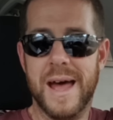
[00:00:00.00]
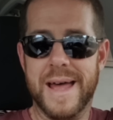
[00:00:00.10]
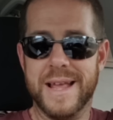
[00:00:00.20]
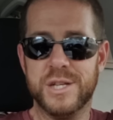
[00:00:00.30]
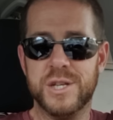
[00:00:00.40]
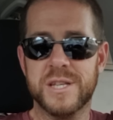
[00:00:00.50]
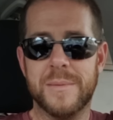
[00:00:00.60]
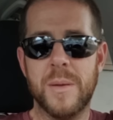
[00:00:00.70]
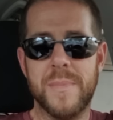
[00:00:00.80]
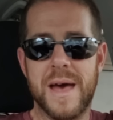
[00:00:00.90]
I guess she saw
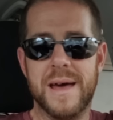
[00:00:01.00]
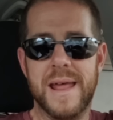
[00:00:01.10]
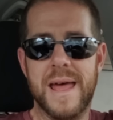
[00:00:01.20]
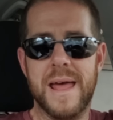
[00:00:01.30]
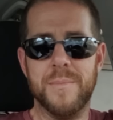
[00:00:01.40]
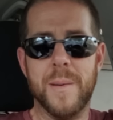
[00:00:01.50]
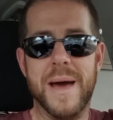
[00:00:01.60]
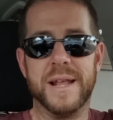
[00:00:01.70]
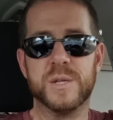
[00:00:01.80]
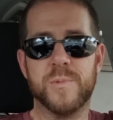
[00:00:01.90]
me mad, my
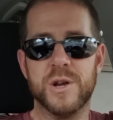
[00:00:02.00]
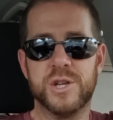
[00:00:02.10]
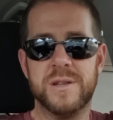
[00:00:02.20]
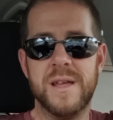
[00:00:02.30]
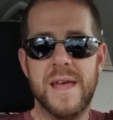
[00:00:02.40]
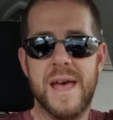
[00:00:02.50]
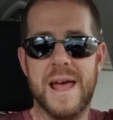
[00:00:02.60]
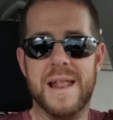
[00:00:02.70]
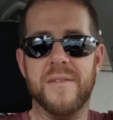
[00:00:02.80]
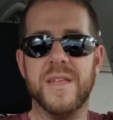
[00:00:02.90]
mad expression,
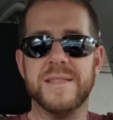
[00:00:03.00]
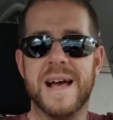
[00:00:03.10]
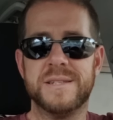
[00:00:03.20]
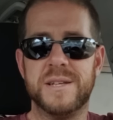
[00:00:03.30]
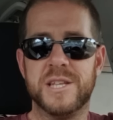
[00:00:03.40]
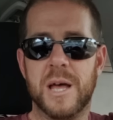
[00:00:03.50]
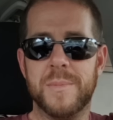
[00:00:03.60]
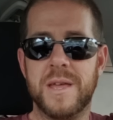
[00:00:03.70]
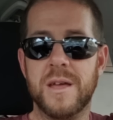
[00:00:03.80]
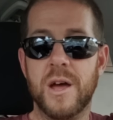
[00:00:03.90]
and had the audacity to tell
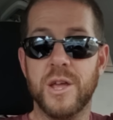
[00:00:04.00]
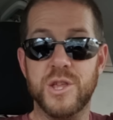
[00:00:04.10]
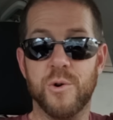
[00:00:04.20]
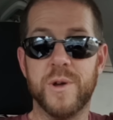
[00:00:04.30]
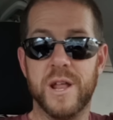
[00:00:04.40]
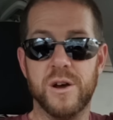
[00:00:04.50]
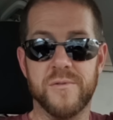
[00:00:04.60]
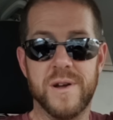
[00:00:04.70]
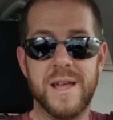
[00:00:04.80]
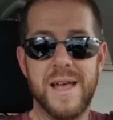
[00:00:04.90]
me, you'll get
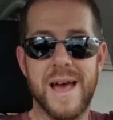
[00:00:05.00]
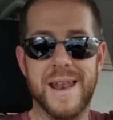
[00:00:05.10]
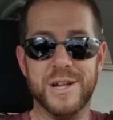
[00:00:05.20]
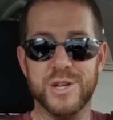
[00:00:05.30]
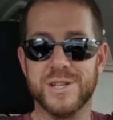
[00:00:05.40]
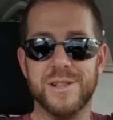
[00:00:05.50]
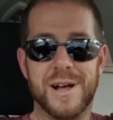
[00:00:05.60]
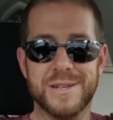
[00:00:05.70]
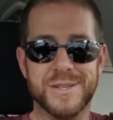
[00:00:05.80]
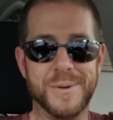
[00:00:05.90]
over it, and I just
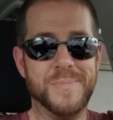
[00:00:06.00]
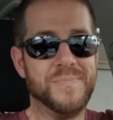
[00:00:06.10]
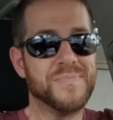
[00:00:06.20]
lost it.